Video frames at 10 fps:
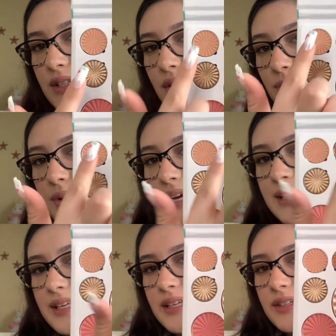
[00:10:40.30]
right
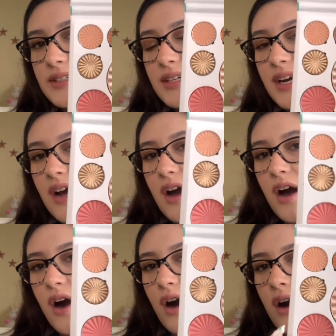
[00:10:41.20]
here
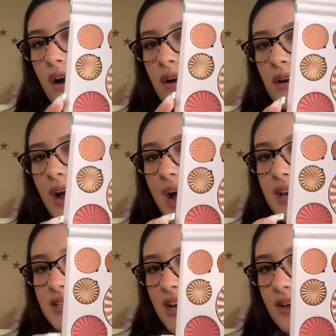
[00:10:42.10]
are
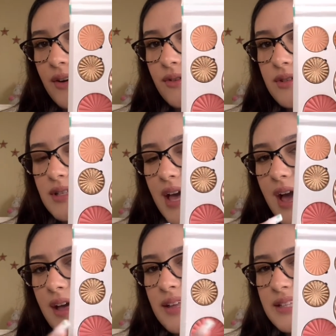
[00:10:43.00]
eyeshadows
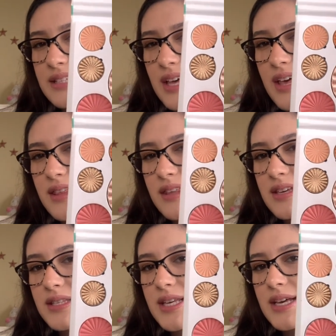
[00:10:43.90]
and
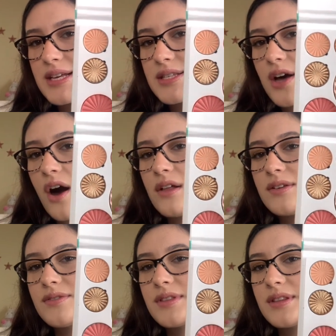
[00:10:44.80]
this is
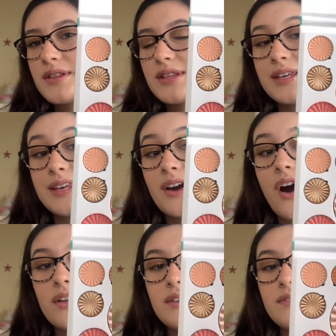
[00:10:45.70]
olive the
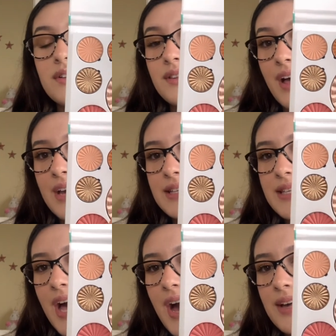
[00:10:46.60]
All of the Lights
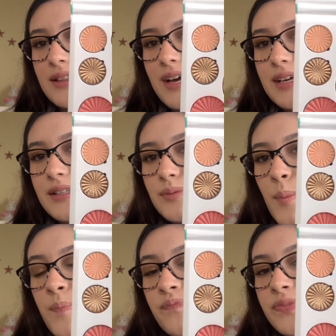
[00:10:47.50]
highlight.
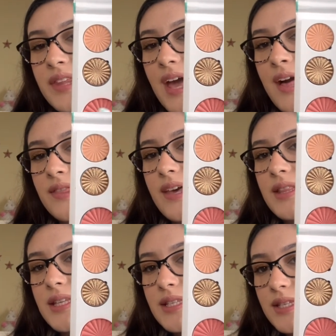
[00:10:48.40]
And
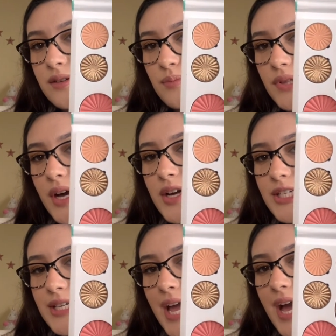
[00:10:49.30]
then this is a
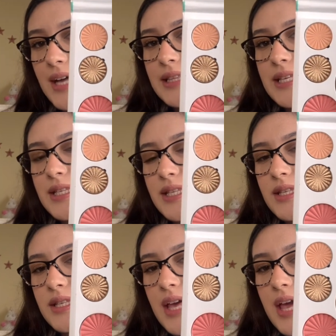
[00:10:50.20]
blush and this
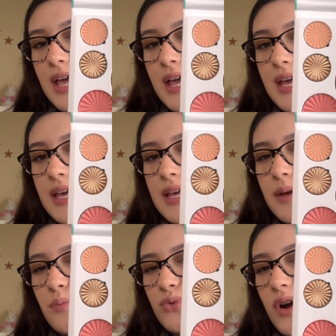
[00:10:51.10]
is a
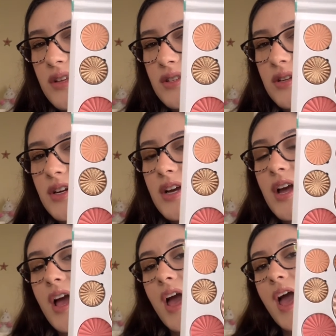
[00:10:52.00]
bronzer.
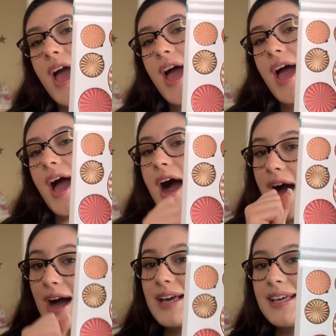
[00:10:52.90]

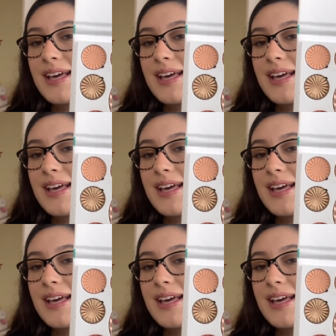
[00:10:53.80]
I